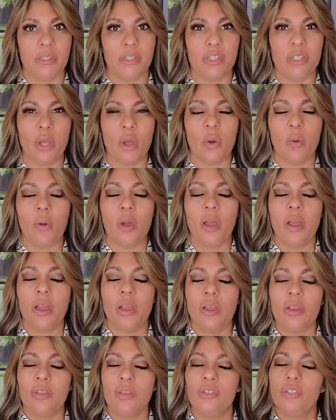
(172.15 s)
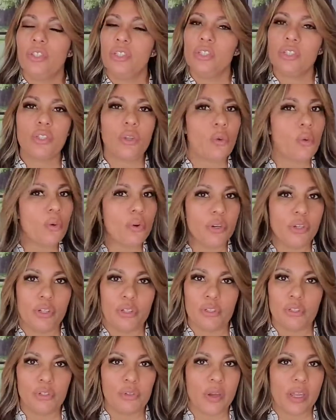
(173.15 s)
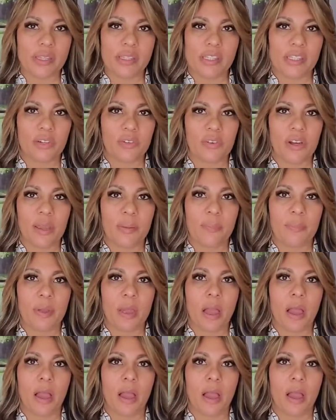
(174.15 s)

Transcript: So just order your transcript.